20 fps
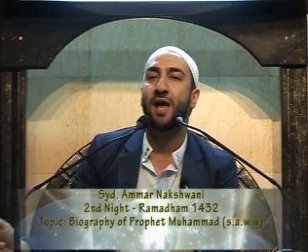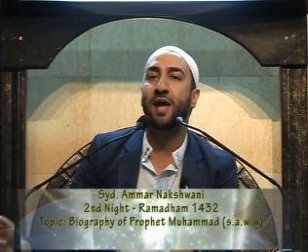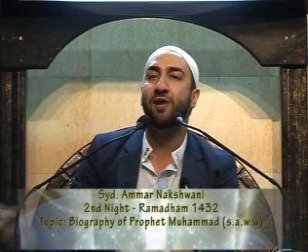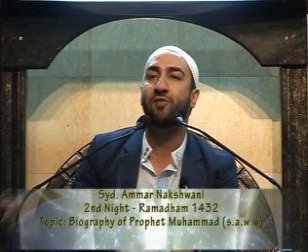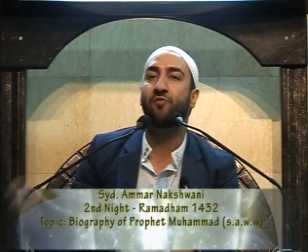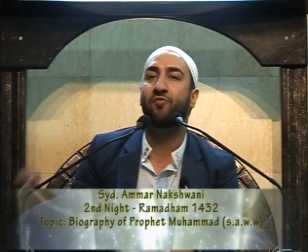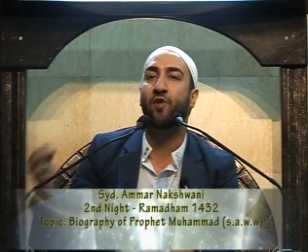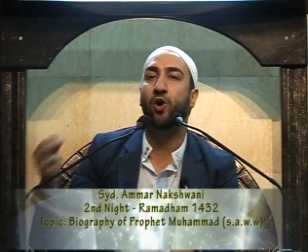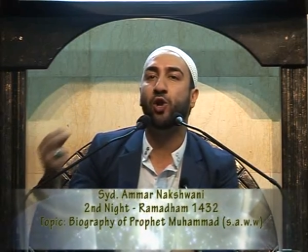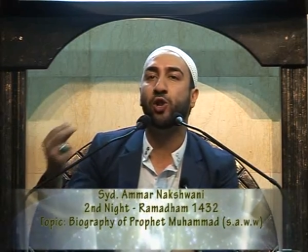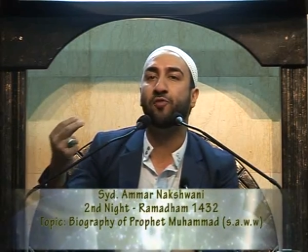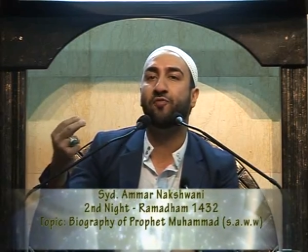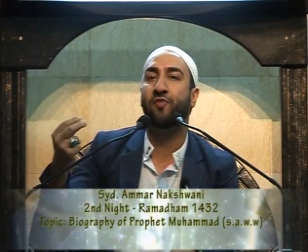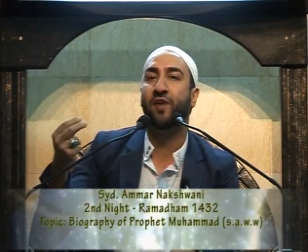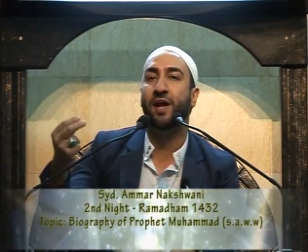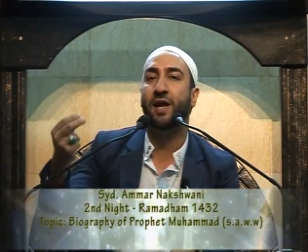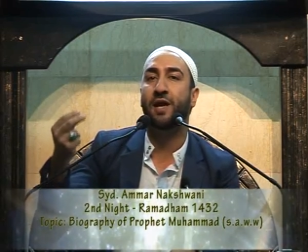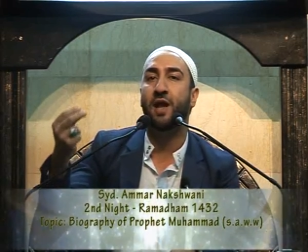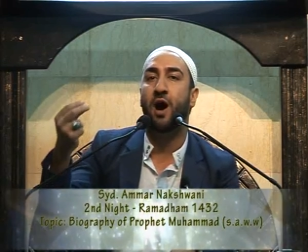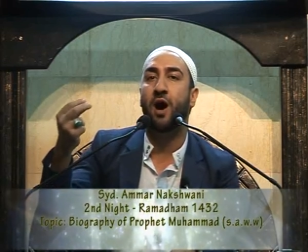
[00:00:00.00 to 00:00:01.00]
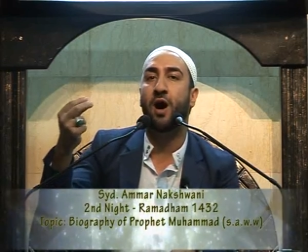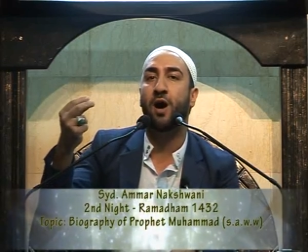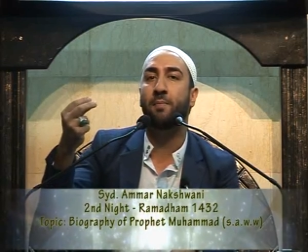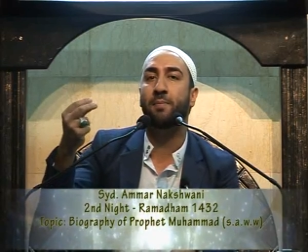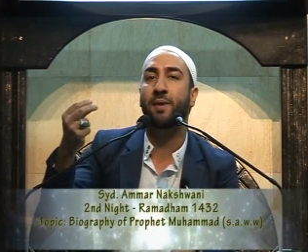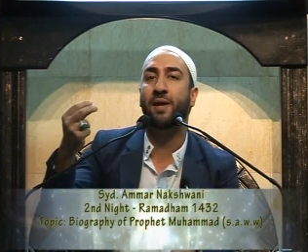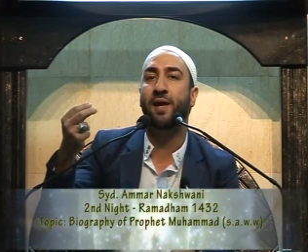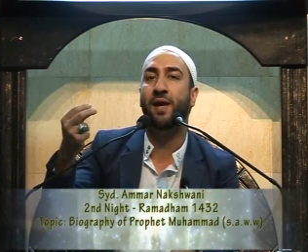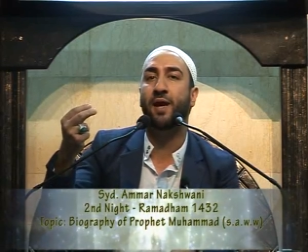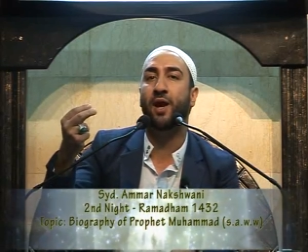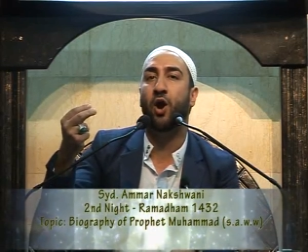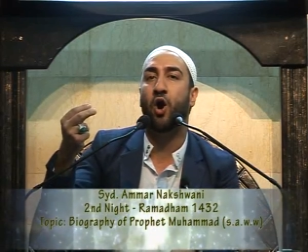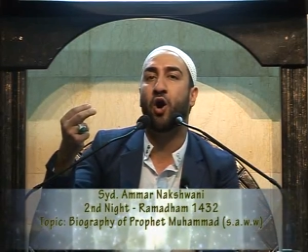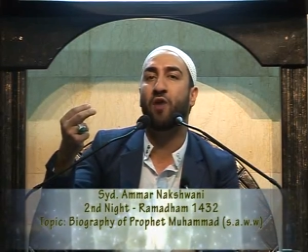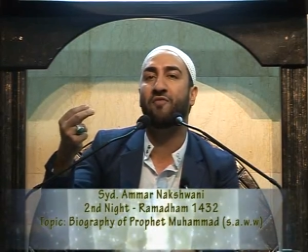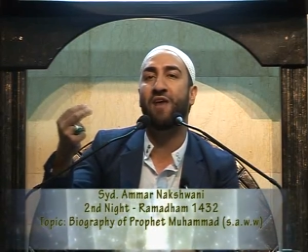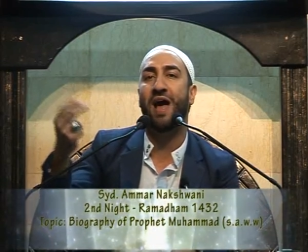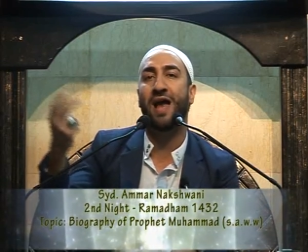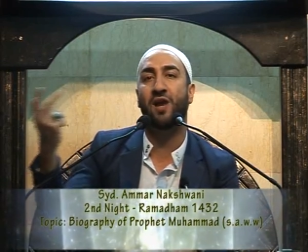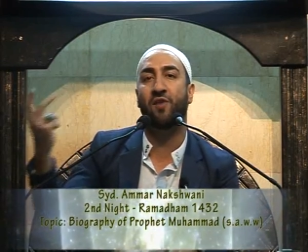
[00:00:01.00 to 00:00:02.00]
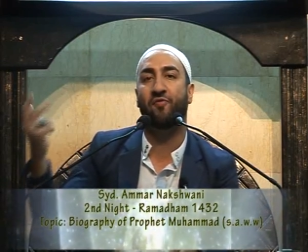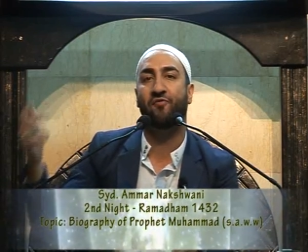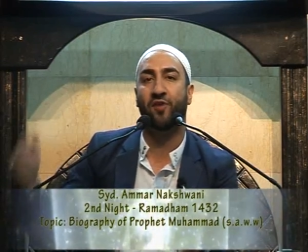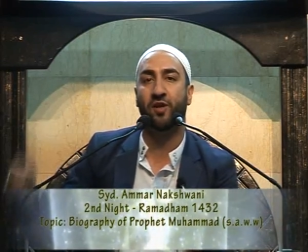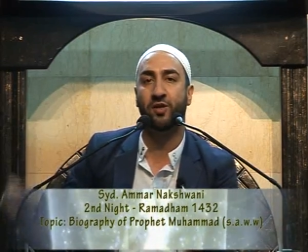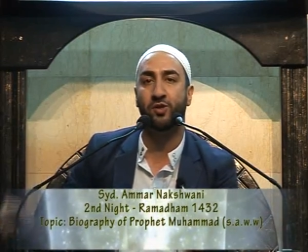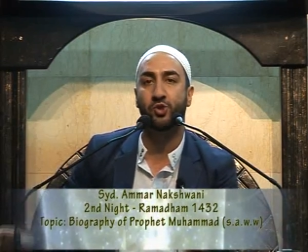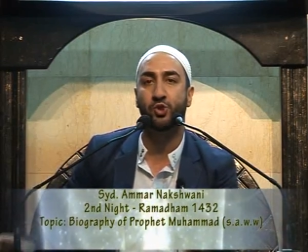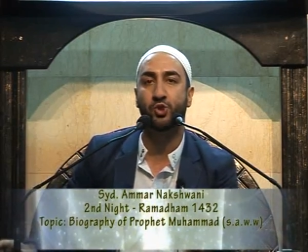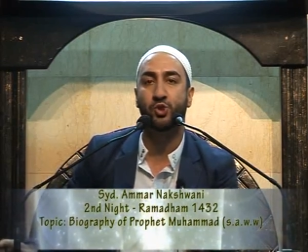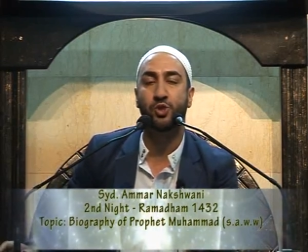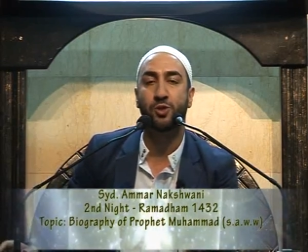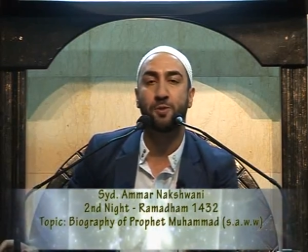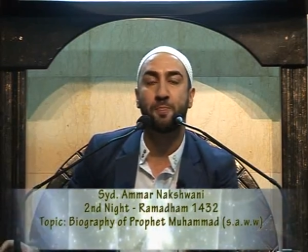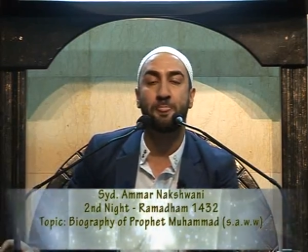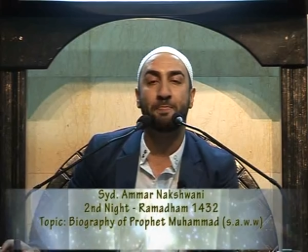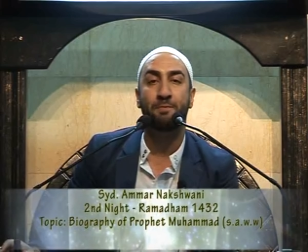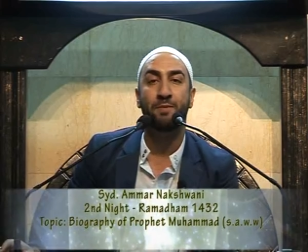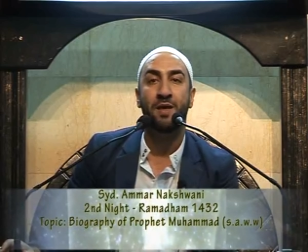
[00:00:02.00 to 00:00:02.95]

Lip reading: involving an army of elephants.